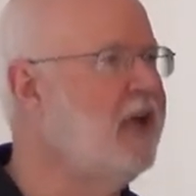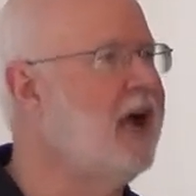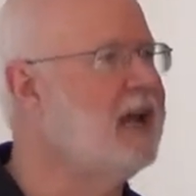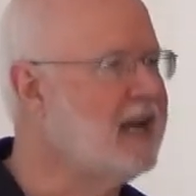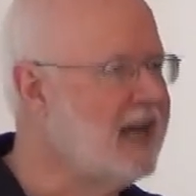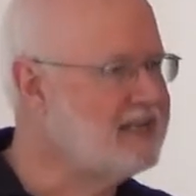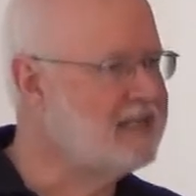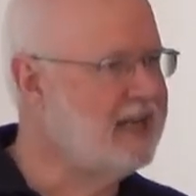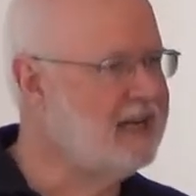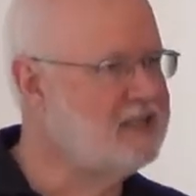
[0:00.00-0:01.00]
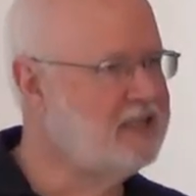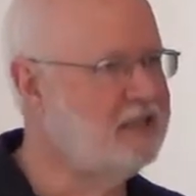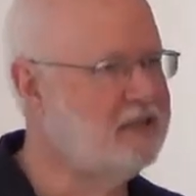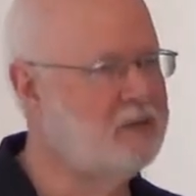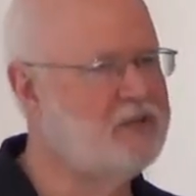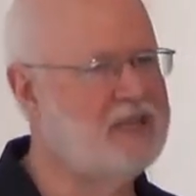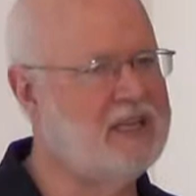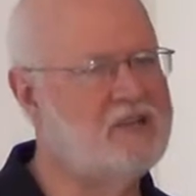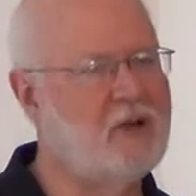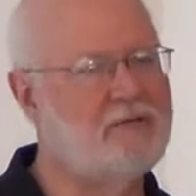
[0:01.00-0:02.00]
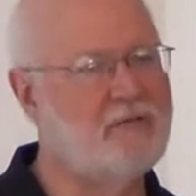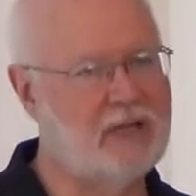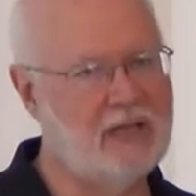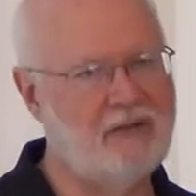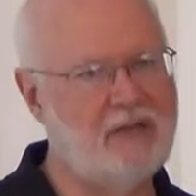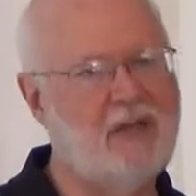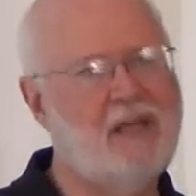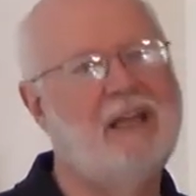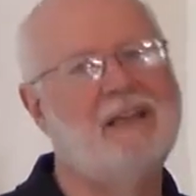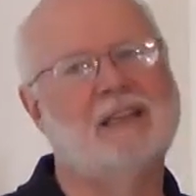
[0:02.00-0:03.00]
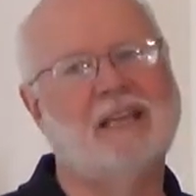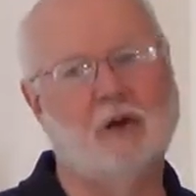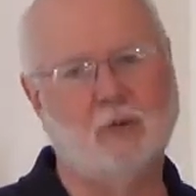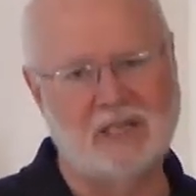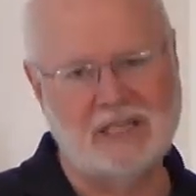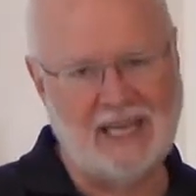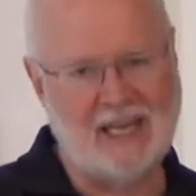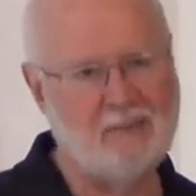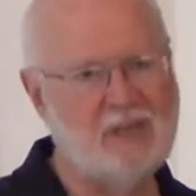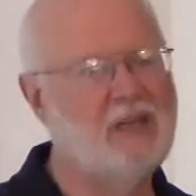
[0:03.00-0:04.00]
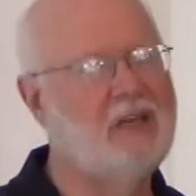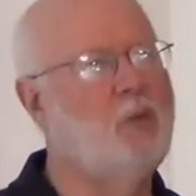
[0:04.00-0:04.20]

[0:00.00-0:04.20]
unless and until those sins are forgiven, that they are redeemed,